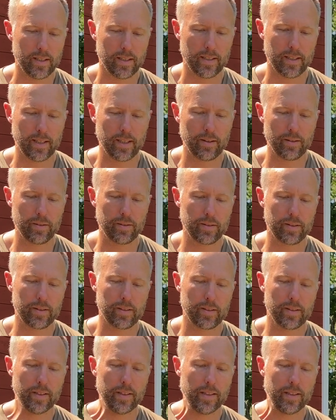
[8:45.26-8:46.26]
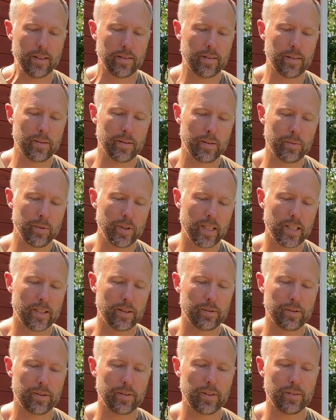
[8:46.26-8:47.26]
Now, it's a really
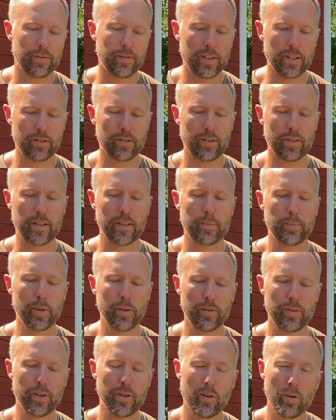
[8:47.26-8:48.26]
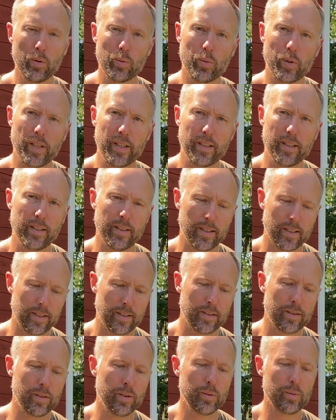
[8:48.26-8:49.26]
interesting feature that both the old one
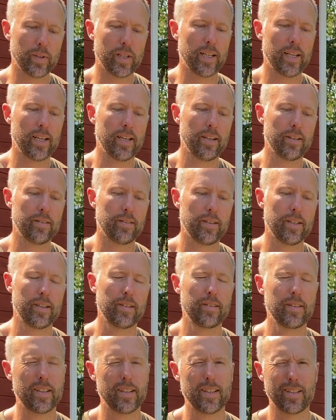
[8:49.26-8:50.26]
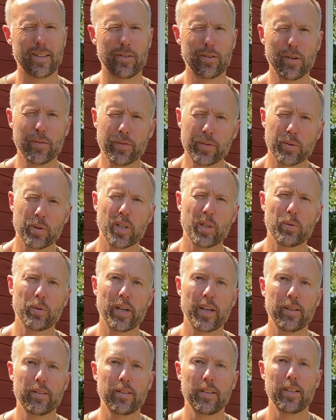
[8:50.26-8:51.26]
and the new one has, and I said that
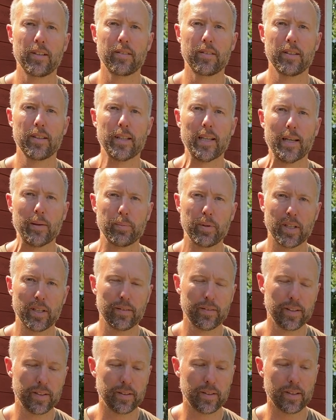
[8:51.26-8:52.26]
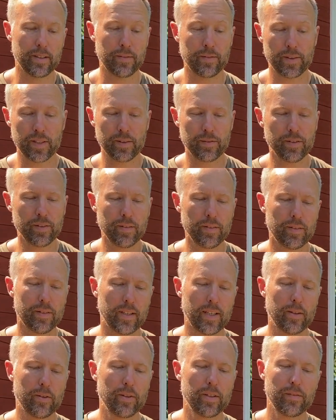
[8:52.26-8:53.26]
software-wise it isn't that big of a difference.
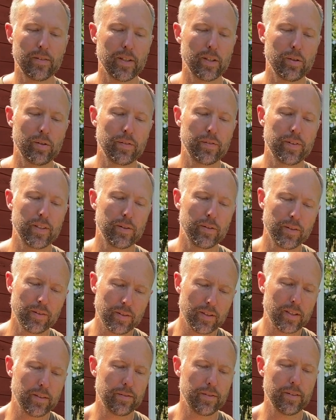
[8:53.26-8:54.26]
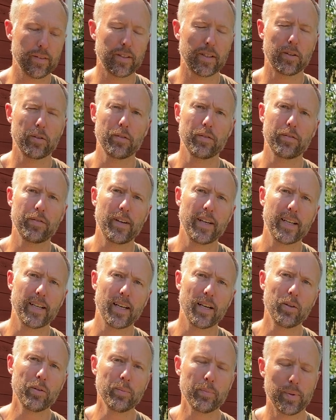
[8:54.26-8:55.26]
I don't even know if there is a difference. I couldn't find
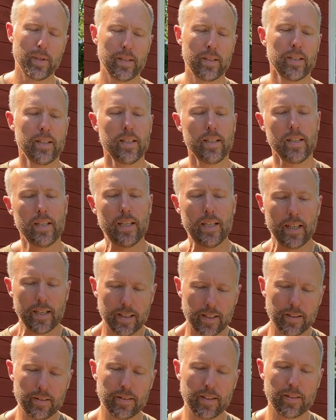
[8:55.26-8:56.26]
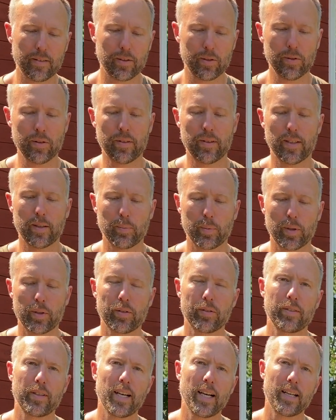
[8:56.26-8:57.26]
out, but I guess that's a good thing
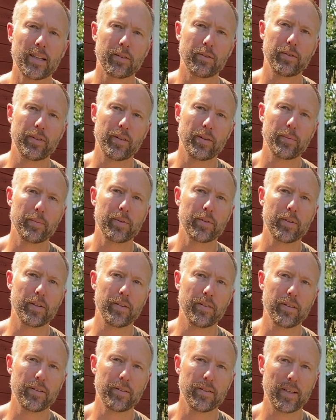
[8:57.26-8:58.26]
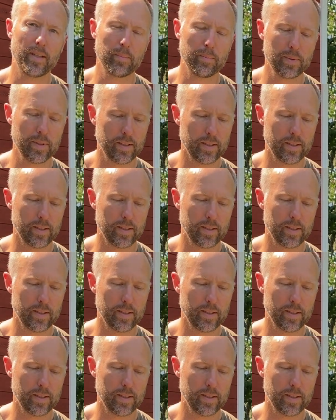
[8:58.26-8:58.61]
because the algorithms are the same.